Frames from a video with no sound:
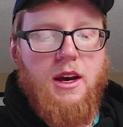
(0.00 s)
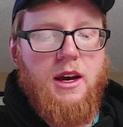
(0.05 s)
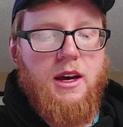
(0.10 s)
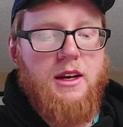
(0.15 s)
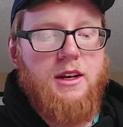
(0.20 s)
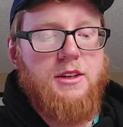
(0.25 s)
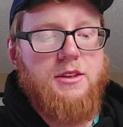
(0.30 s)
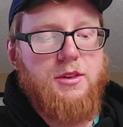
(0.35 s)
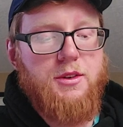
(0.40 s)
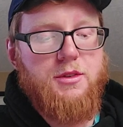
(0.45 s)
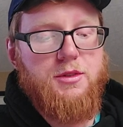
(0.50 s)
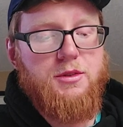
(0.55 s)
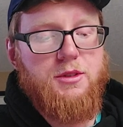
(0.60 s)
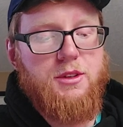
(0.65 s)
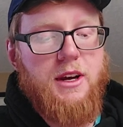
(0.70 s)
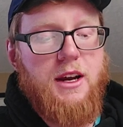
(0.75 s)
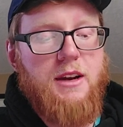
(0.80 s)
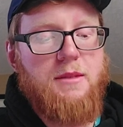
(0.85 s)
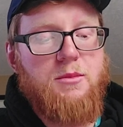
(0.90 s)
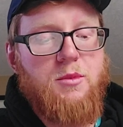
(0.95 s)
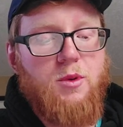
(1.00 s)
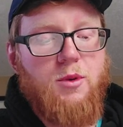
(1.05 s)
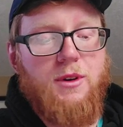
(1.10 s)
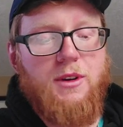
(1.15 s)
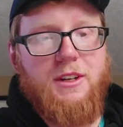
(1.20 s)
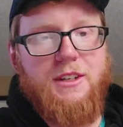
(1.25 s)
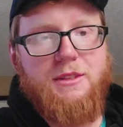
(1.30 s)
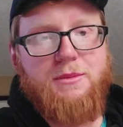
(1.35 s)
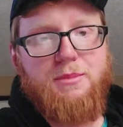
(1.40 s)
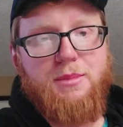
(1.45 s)
And it's also kind of
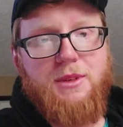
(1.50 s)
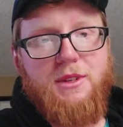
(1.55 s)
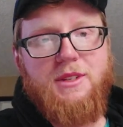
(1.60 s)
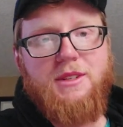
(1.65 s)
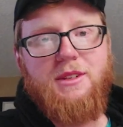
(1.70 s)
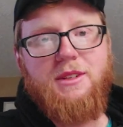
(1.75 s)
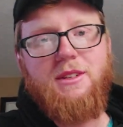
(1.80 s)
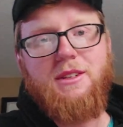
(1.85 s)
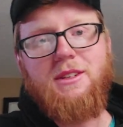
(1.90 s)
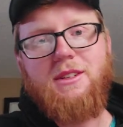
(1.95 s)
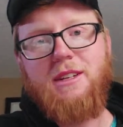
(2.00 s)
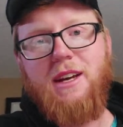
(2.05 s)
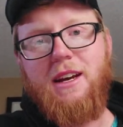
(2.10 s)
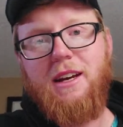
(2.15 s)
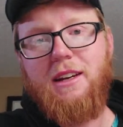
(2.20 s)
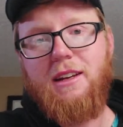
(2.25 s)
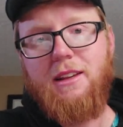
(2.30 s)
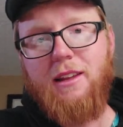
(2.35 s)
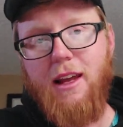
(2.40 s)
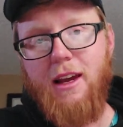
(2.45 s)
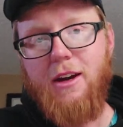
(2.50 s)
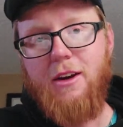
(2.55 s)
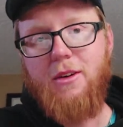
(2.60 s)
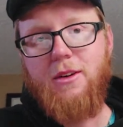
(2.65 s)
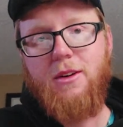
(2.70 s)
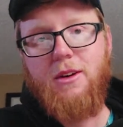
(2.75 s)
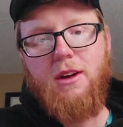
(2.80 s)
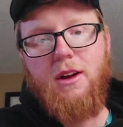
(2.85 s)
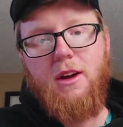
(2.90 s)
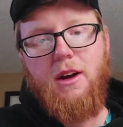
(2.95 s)
more explicitly stated
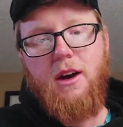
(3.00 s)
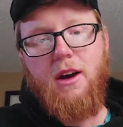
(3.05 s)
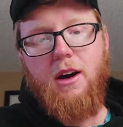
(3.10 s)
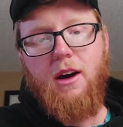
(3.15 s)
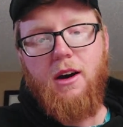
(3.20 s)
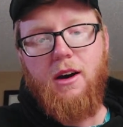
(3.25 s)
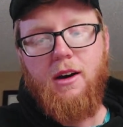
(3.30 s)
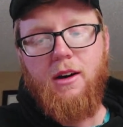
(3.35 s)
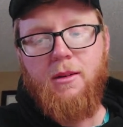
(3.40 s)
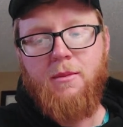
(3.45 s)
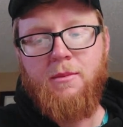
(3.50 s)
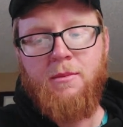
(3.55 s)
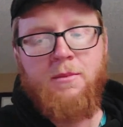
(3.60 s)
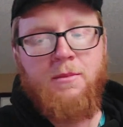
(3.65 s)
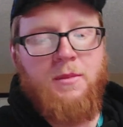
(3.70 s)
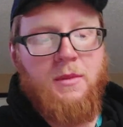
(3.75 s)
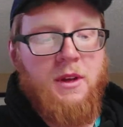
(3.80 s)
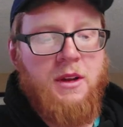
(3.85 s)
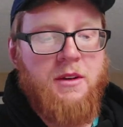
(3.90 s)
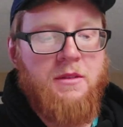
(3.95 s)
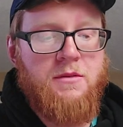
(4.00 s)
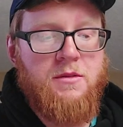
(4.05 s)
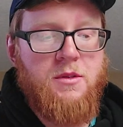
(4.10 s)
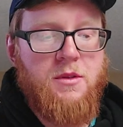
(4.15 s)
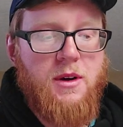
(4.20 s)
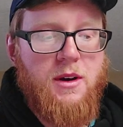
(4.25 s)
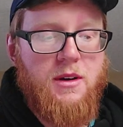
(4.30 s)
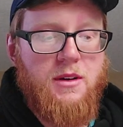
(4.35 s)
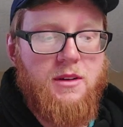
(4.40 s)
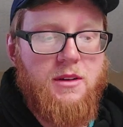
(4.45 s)
later um, in, a
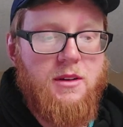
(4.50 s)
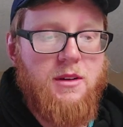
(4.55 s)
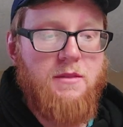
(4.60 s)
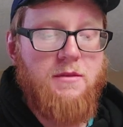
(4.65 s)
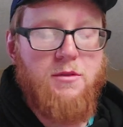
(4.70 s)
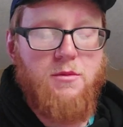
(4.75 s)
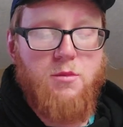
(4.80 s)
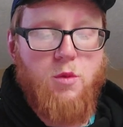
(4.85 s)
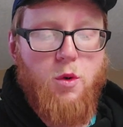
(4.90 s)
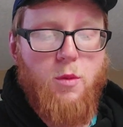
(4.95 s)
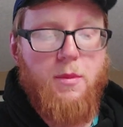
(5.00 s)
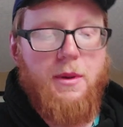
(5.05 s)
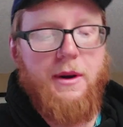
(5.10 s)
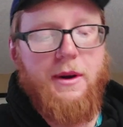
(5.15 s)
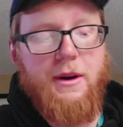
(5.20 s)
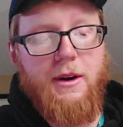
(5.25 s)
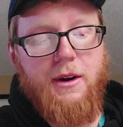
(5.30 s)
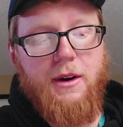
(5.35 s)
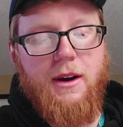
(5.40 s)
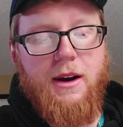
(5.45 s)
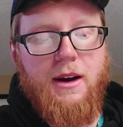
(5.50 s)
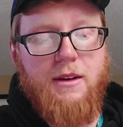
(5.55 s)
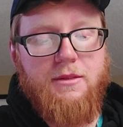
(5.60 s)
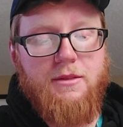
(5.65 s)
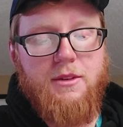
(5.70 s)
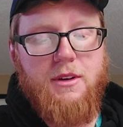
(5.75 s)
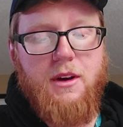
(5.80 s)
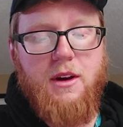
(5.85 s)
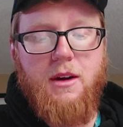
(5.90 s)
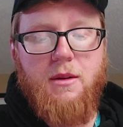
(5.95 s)
few, in a few more
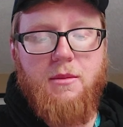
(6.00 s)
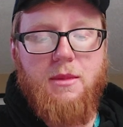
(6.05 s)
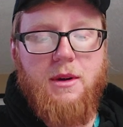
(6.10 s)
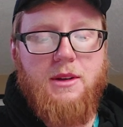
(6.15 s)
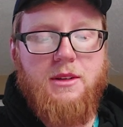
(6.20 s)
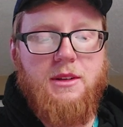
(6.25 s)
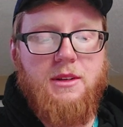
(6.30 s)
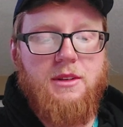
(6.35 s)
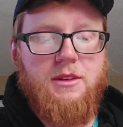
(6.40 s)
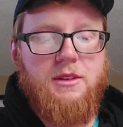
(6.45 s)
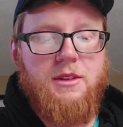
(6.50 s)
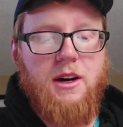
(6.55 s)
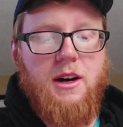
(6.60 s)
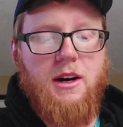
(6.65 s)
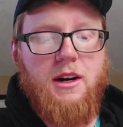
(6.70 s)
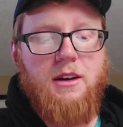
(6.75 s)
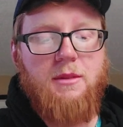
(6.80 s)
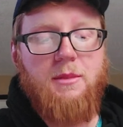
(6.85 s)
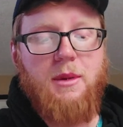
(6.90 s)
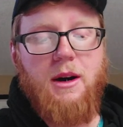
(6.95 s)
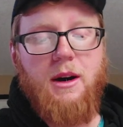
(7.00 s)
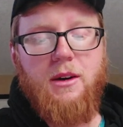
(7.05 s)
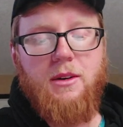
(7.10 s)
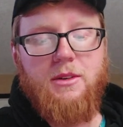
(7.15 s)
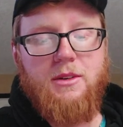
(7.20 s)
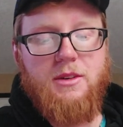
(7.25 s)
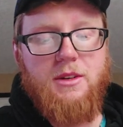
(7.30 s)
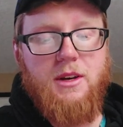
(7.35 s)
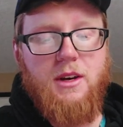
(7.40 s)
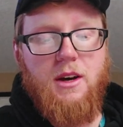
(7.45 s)
paragraphs, basically talking
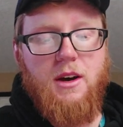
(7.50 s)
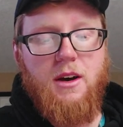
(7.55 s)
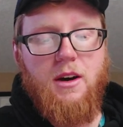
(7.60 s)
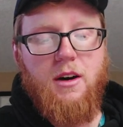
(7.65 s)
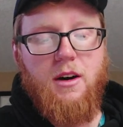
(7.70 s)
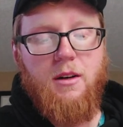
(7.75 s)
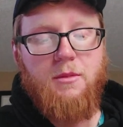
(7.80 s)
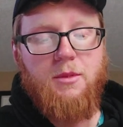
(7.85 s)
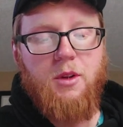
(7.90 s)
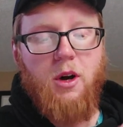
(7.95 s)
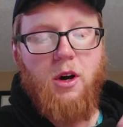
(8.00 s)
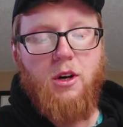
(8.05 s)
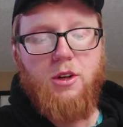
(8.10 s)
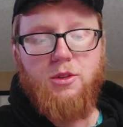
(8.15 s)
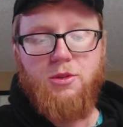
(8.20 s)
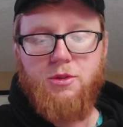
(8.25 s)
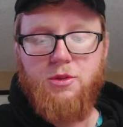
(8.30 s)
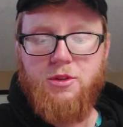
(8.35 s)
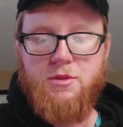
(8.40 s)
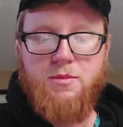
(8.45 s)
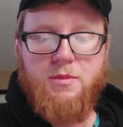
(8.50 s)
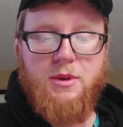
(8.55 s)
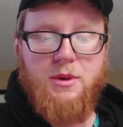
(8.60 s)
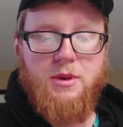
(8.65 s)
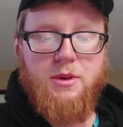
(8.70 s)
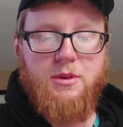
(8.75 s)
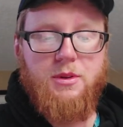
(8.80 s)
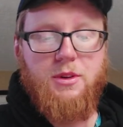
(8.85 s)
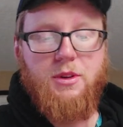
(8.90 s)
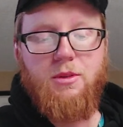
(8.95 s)
about um, the Aldrich
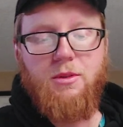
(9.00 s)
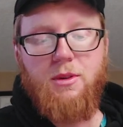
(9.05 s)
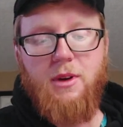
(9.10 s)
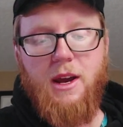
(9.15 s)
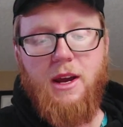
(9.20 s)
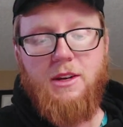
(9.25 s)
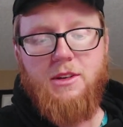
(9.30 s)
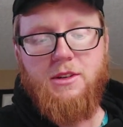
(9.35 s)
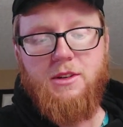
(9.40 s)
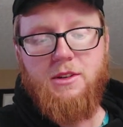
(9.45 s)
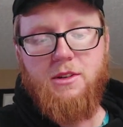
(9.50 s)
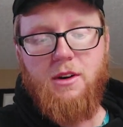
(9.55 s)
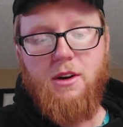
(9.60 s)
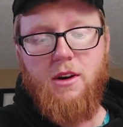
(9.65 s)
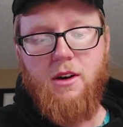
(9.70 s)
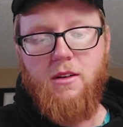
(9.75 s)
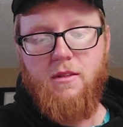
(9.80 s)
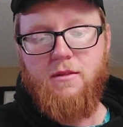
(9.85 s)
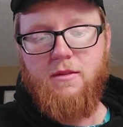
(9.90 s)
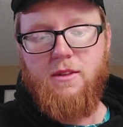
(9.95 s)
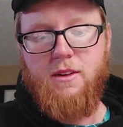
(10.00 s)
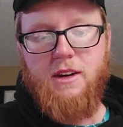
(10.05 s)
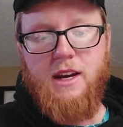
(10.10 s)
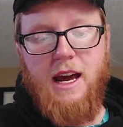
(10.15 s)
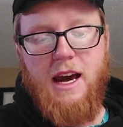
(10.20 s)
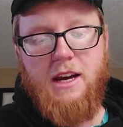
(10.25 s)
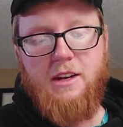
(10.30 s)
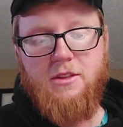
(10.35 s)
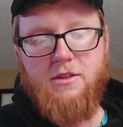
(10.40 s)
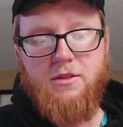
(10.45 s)
Bill, the creation of the
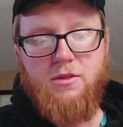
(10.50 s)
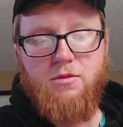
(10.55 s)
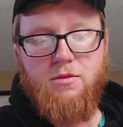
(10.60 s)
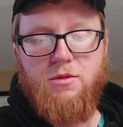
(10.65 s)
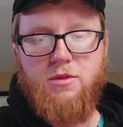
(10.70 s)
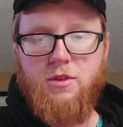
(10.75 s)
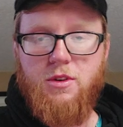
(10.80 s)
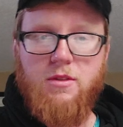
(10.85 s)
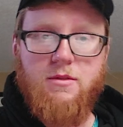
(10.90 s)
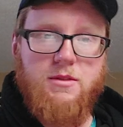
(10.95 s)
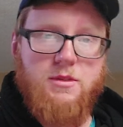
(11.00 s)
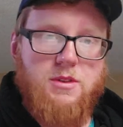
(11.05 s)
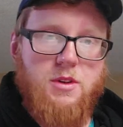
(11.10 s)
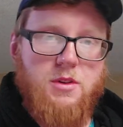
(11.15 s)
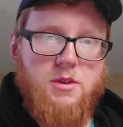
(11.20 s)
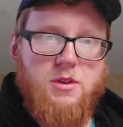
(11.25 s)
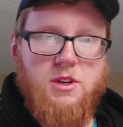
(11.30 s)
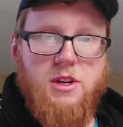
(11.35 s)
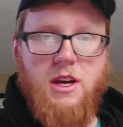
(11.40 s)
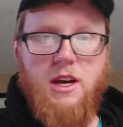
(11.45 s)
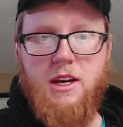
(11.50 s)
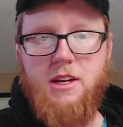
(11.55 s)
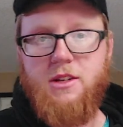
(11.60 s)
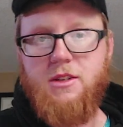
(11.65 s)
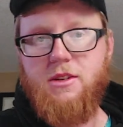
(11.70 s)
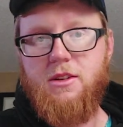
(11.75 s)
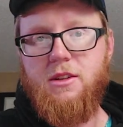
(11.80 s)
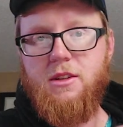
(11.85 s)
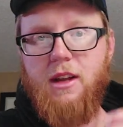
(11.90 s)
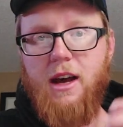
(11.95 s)
National Reserve
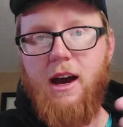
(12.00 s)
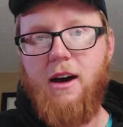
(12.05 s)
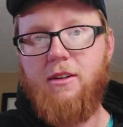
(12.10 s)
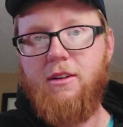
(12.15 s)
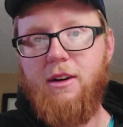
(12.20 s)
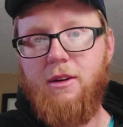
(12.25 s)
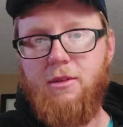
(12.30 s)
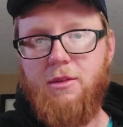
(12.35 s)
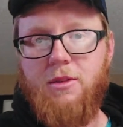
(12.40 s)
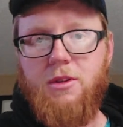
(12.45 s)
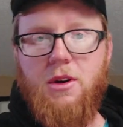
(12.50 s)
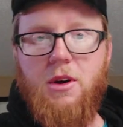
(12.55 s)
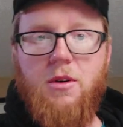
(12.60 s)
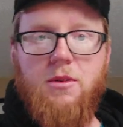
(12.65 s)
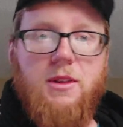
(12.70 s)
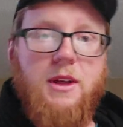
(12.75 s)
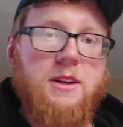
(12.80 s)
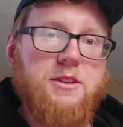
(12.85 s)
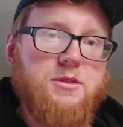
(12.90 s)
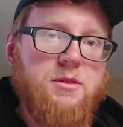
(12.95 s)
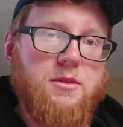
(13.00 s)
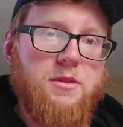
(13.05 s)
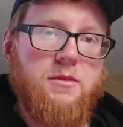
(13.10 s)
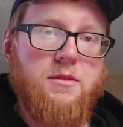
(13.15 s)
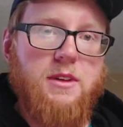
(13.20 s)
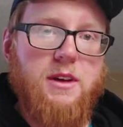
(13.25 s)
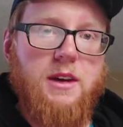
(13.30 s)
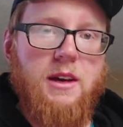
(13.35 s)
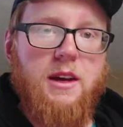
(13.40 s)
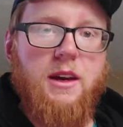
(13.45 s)
Association, how that would go, that sort
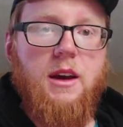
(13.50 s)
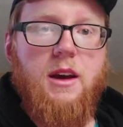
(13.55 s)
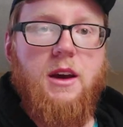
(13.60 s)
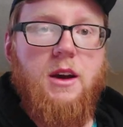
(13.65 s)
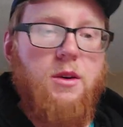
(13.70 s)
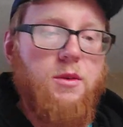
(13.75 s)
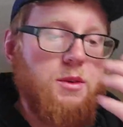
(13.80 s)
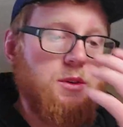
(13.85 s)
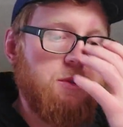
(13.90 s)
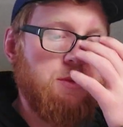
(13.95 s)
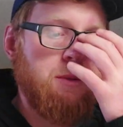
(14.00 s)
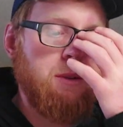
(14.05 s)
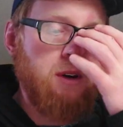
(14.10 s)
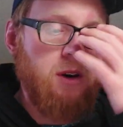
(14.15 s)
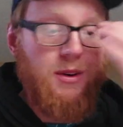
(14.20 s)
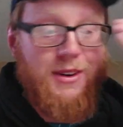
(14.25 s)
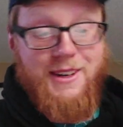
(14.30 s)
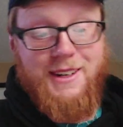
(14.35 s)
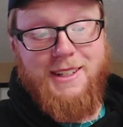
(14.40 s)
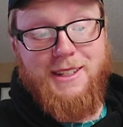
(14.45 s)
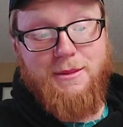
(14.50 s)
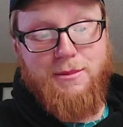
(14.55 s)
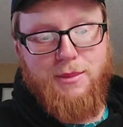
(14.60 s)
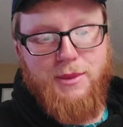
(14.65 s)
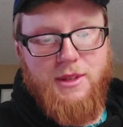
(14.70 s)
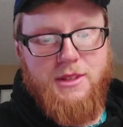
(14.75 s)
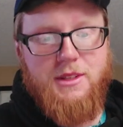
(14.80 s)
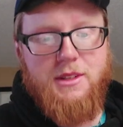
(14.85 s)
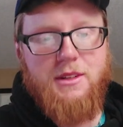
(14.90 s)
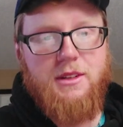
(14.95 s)
of thing, which we know
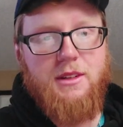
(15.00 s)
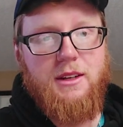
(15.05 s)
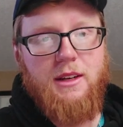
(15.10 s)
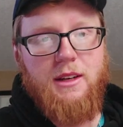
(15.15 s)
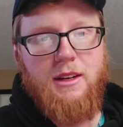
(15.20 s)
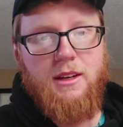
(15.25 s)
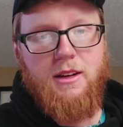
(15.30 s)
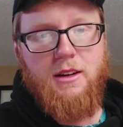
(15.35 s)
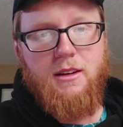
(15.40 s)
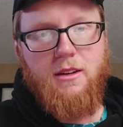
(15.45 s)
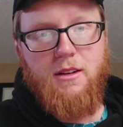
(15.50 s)
explicitly